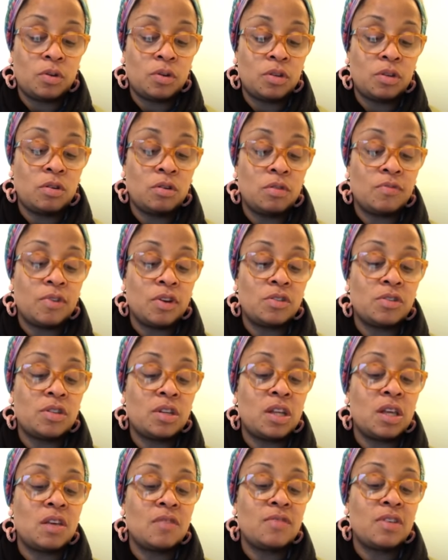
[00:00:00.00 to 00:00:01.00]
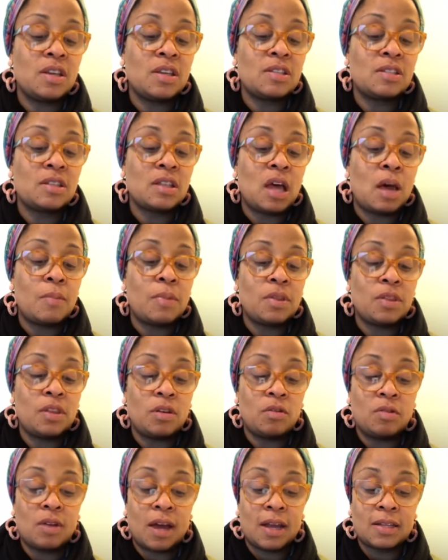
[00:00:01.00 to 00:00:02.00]
a University of Islam in the
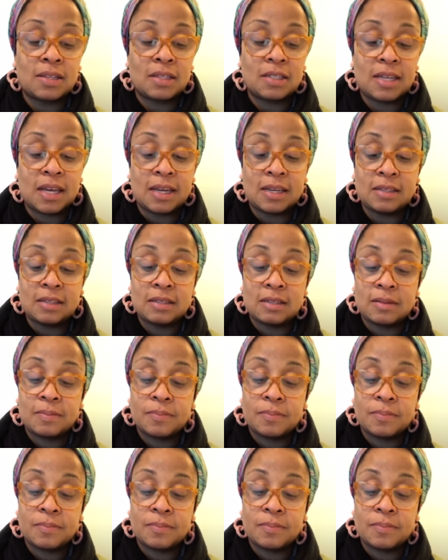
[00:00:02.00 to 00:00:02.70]
United States.